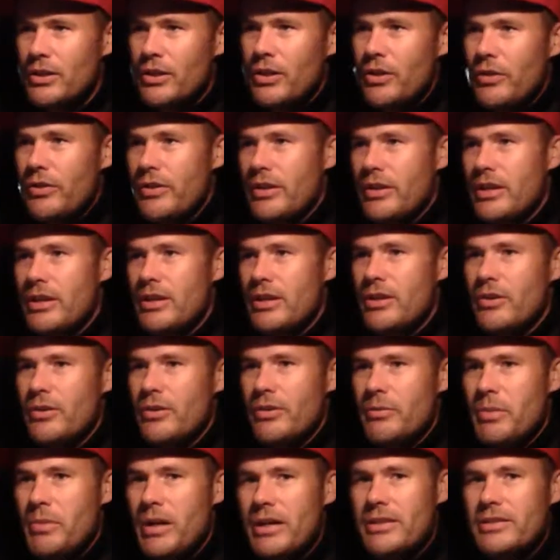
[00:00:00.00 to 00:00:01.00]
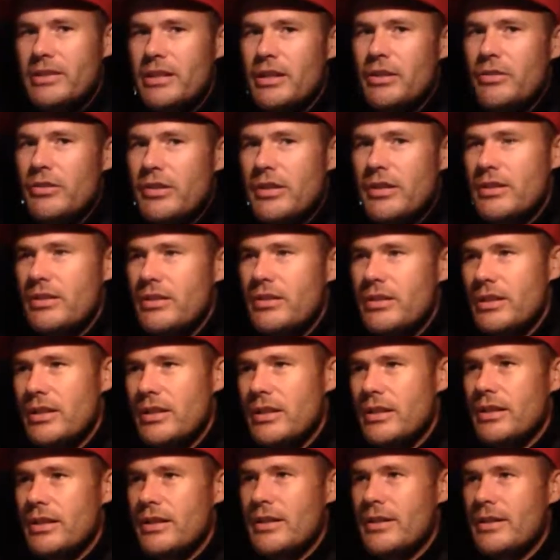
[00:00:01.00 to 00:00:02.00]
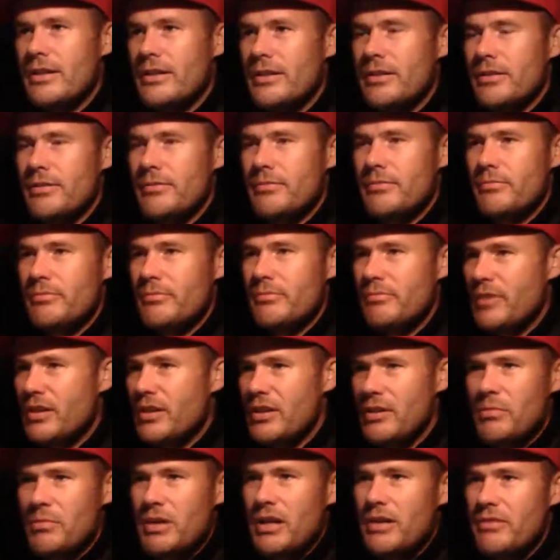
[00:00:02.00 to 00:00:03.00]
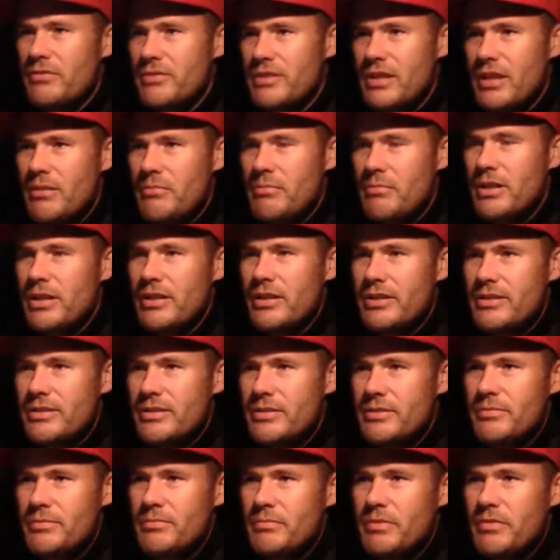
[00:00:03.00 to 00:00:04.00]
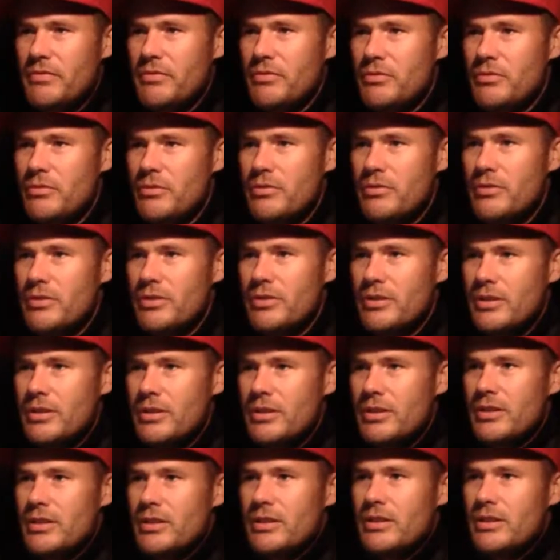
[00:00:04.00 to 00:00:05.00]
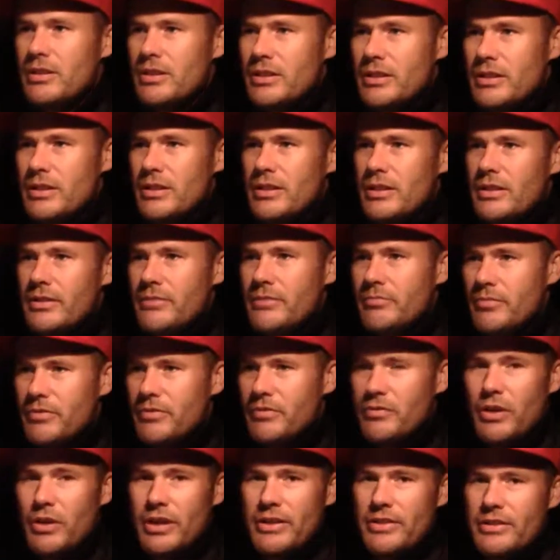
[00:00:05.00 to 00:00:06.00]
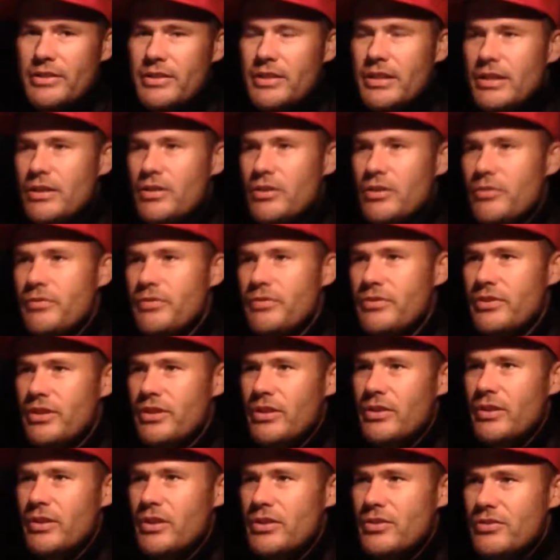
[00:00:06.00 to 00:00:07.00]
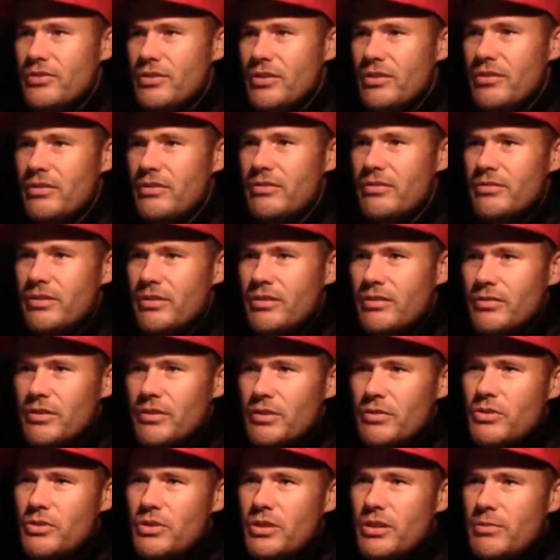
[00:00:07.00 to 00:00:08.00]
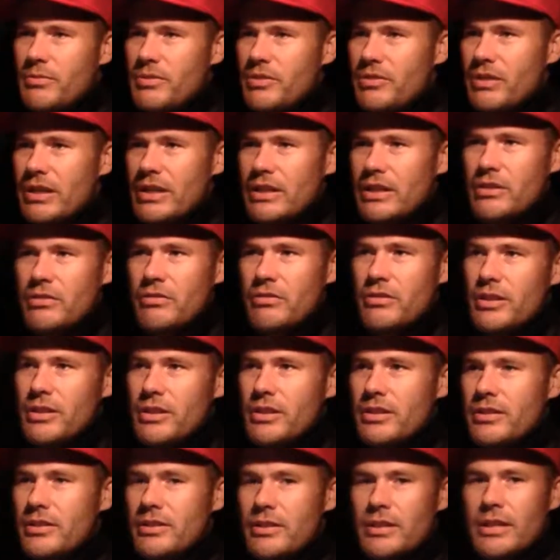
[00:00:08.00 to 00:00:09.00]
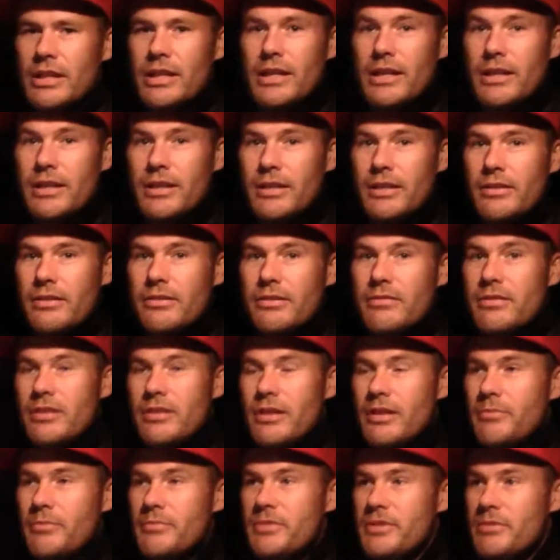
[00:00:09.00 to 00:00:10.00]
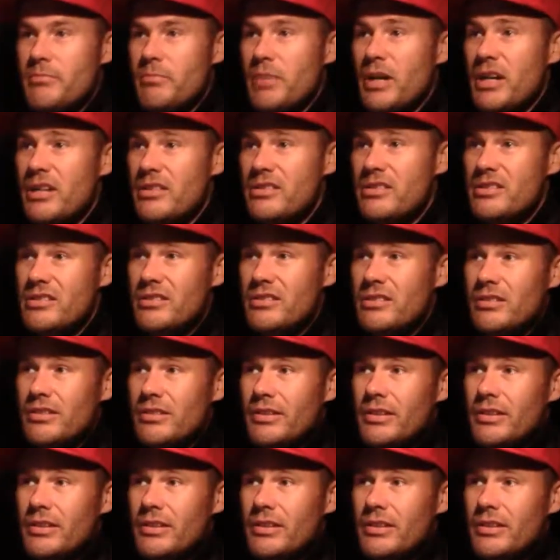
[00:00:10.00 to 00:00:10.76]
on the putting green, only about 10 minutes before I had to tee off. So I just did a few chips around the green and some putts,